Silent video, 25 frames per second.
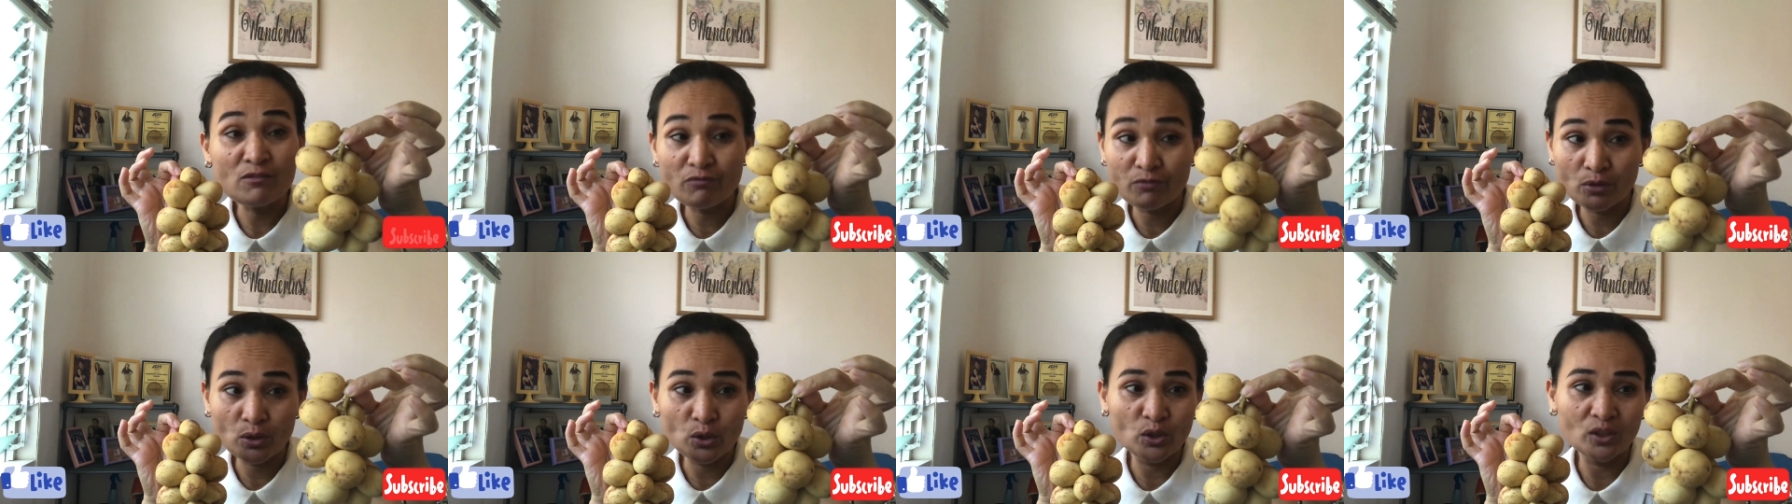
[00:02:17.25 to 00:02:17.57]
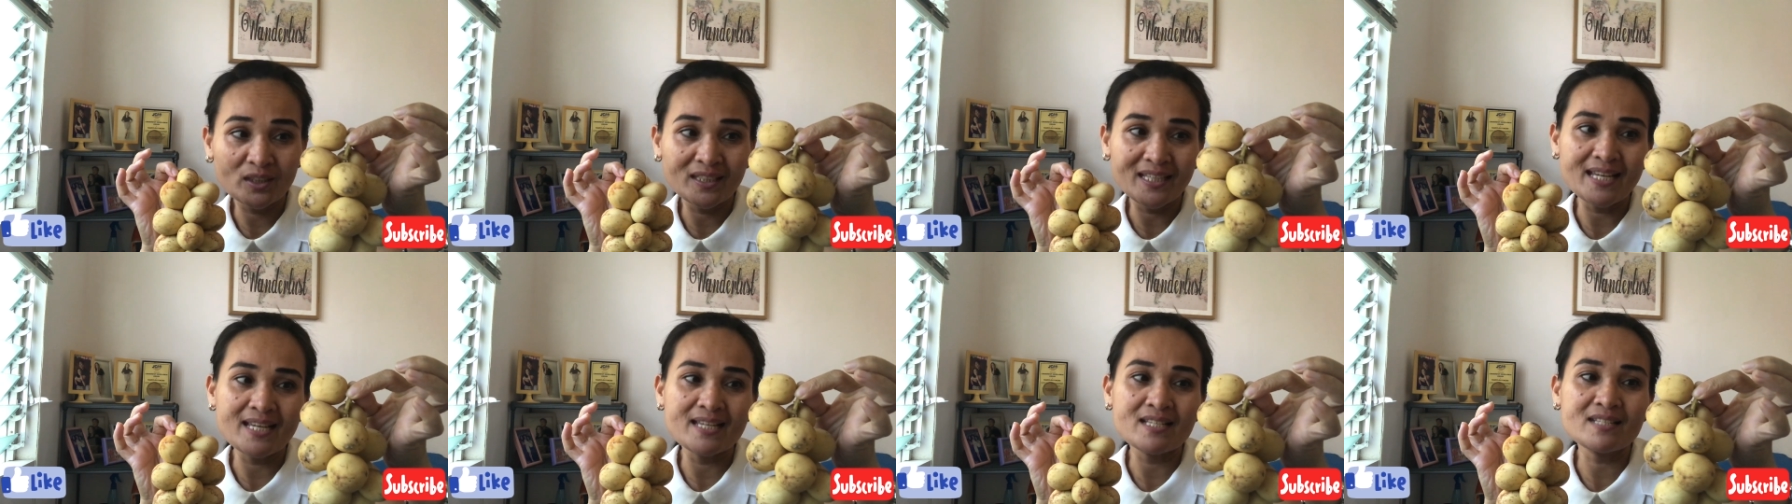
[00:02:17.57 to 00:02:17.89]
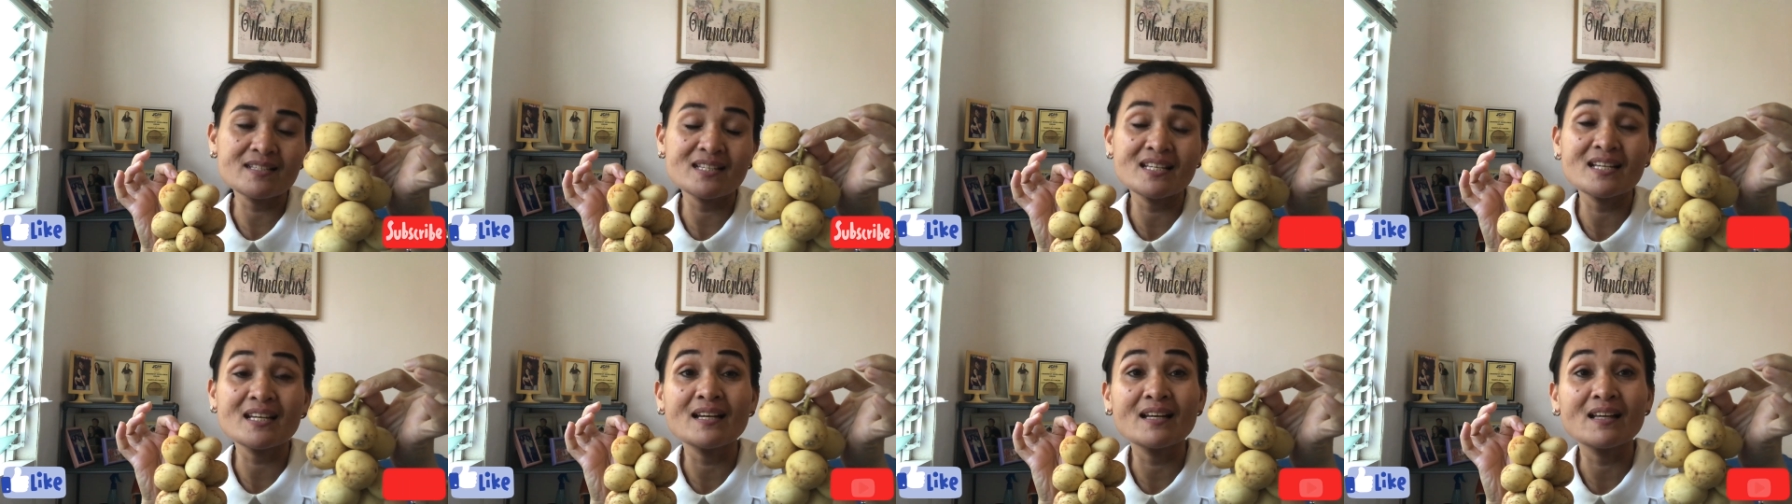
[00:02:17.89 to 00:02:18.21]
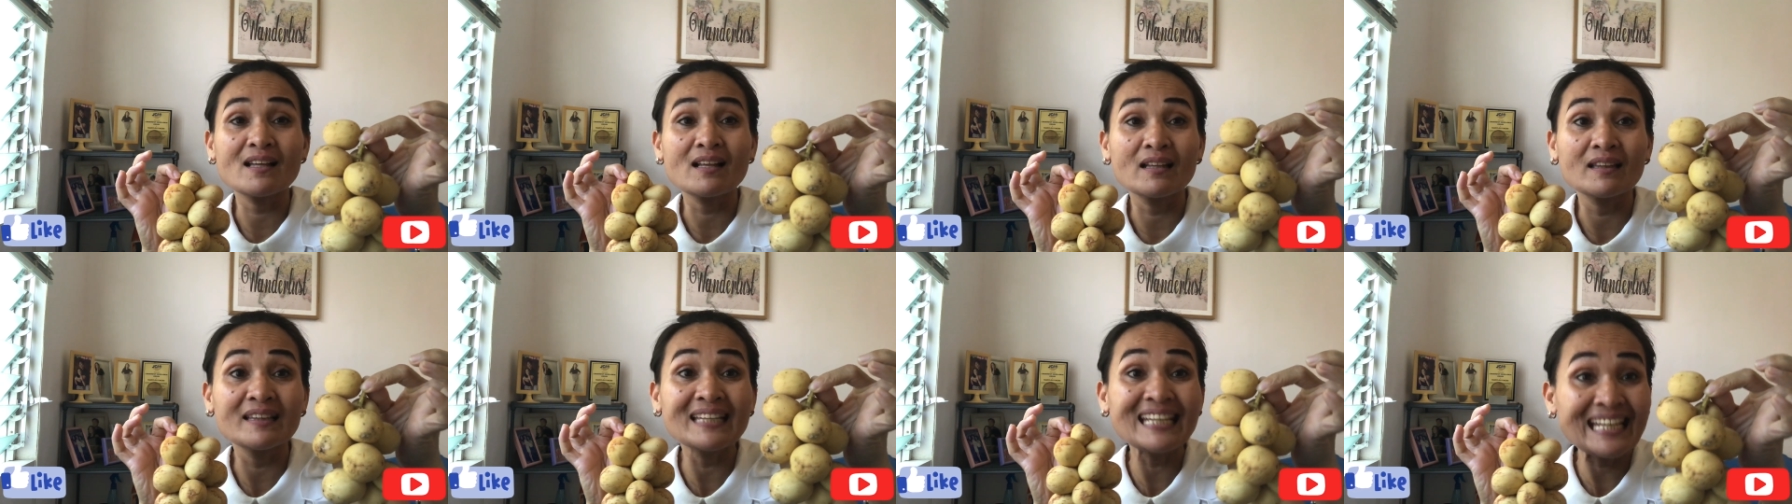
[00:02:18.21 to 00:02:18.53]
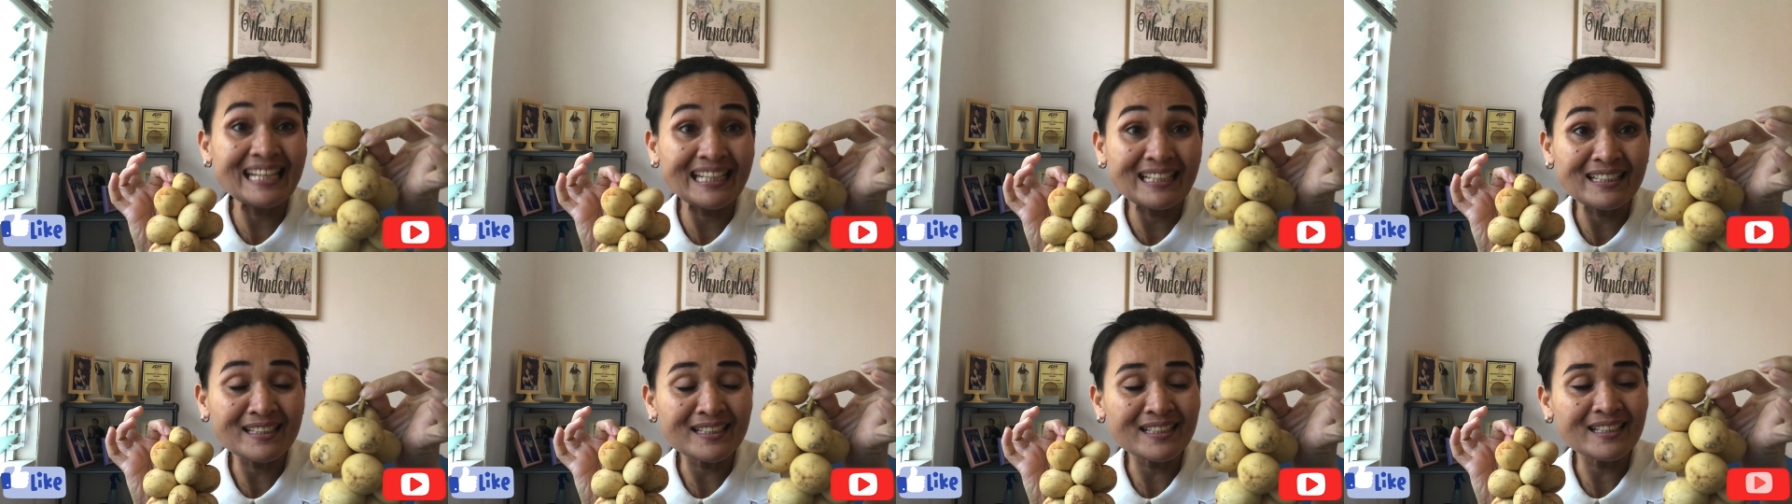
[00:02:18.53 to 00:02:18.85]
fruit is the
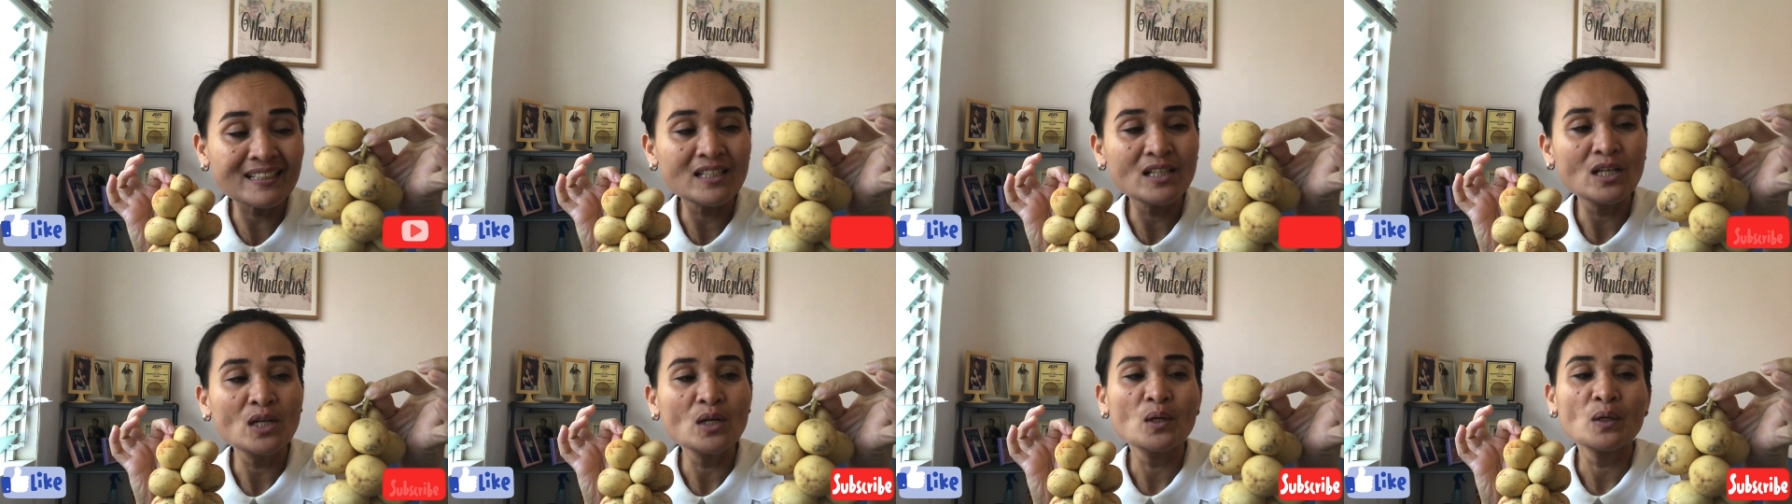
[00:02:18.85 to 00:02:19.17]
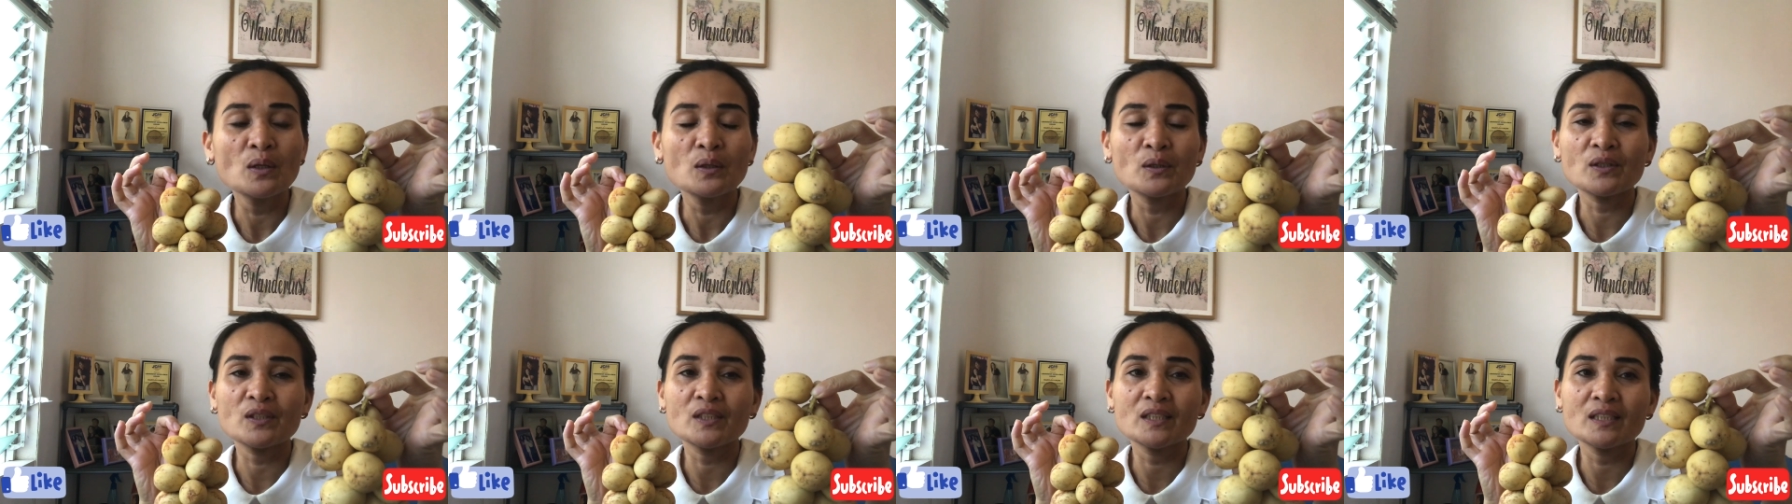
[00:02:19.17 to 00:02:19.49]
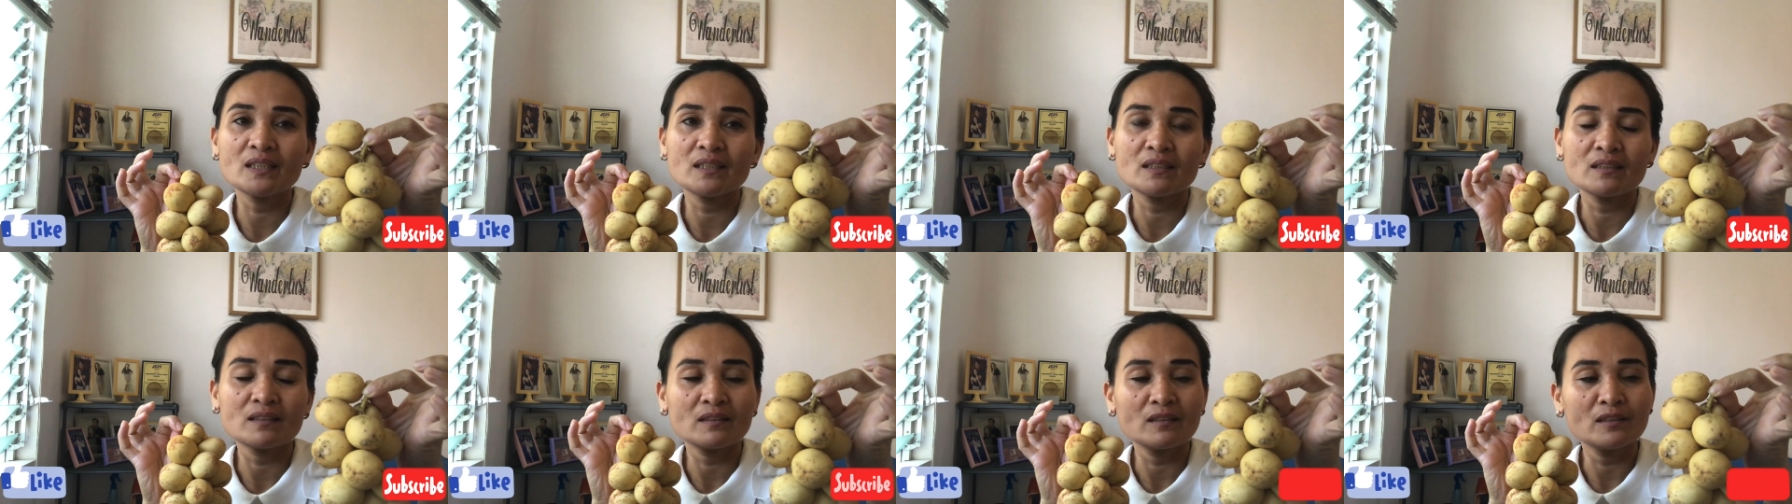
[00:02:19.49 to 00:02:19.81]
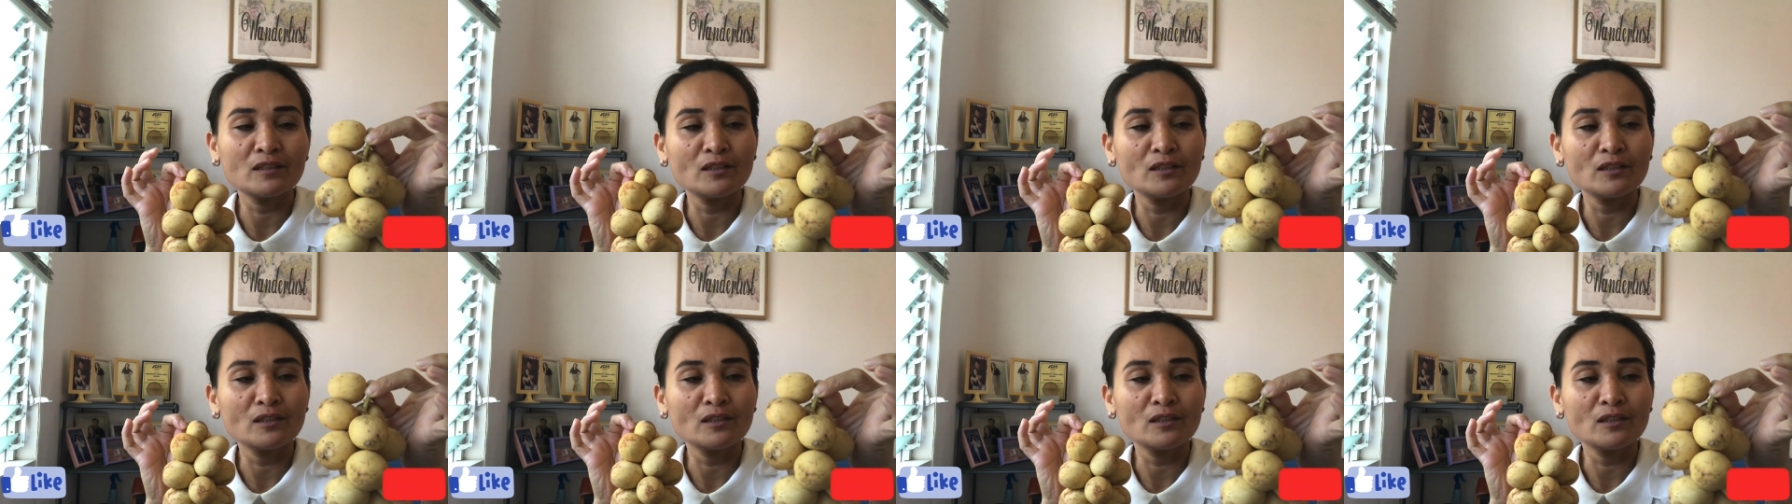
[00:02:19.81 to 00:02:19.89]
lean, or